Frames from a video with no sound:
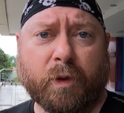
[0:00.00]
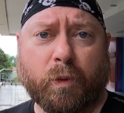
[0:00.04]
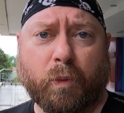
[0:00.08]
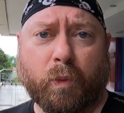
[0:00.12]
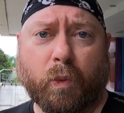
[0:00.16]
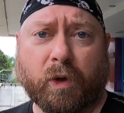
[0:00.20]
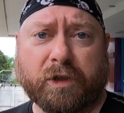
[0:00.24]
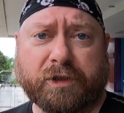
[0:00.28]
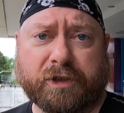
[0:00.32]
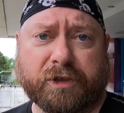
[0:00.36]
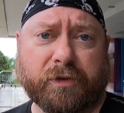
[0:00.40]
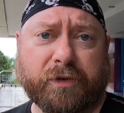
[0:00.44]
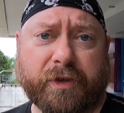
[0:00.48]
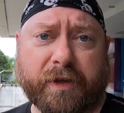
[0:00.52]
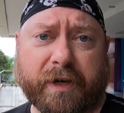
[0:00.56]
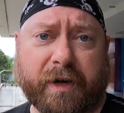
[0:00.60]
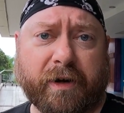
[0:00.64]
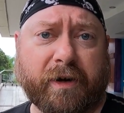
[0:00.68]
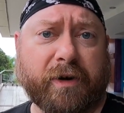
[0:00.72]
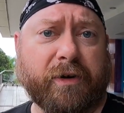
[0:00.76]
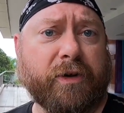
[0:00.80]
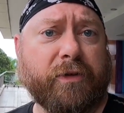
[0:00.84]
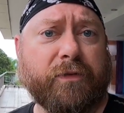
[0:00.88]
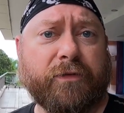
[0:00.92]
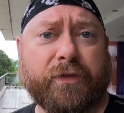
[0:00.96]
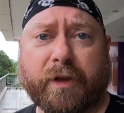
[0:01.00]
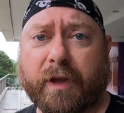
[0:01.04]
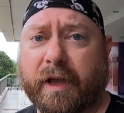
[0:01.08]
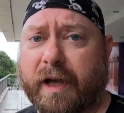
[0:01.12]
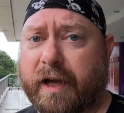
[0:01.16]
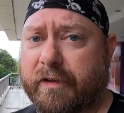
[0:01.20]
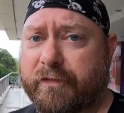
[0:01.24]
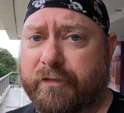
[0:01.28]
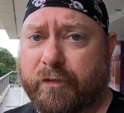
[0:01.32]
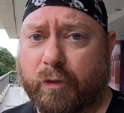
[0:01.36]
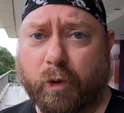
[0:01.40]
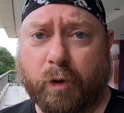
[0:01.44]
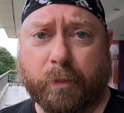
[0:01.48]
Once you're there, you fill
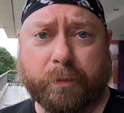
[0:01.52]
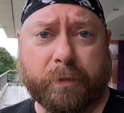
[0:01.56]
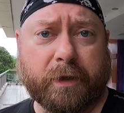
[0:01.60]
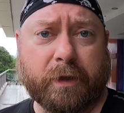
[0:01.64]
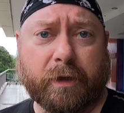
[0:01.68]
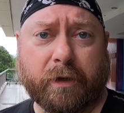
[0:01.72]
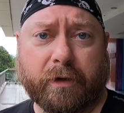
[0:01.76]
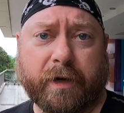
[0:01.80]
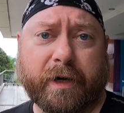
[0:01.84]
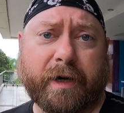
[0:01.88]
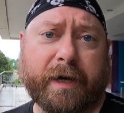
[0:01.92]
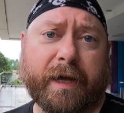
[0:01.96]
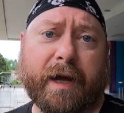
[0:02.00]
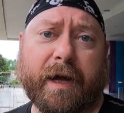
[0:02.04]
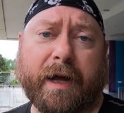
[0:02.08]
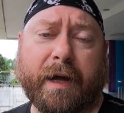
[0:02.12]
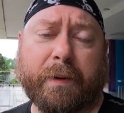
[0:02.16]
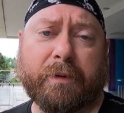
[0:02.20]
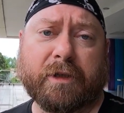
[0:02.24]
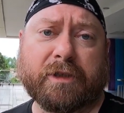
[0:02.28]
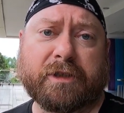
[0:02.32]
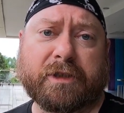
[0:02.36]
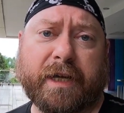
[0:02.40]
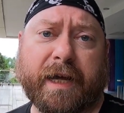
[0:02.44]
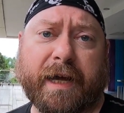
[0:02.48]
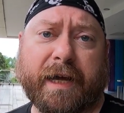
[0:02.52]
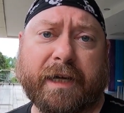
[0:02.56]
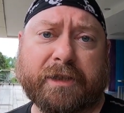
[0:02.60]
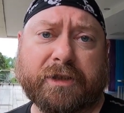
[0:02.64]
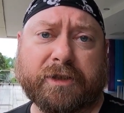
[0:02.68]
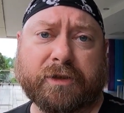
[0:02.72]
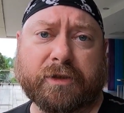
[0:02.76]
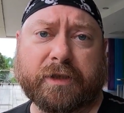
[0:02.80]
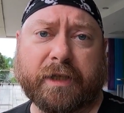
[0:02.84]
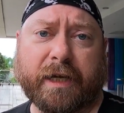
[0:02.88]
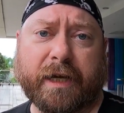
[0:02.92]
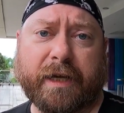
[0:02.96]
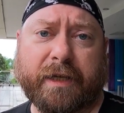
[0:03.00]
out a form declaring out how much
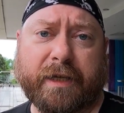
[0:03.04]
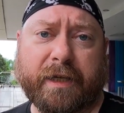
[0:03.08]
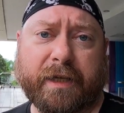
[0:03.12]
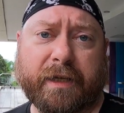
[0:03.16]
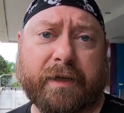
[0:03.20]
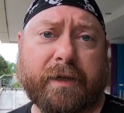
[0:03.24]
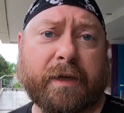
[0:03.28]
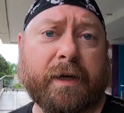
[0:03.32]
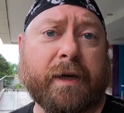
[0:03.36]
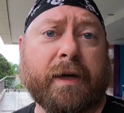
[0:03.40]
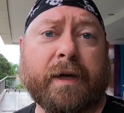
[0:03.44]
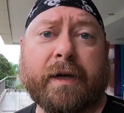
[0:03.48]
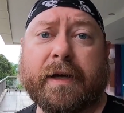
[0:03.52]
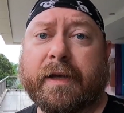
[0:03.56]
cash you're taking.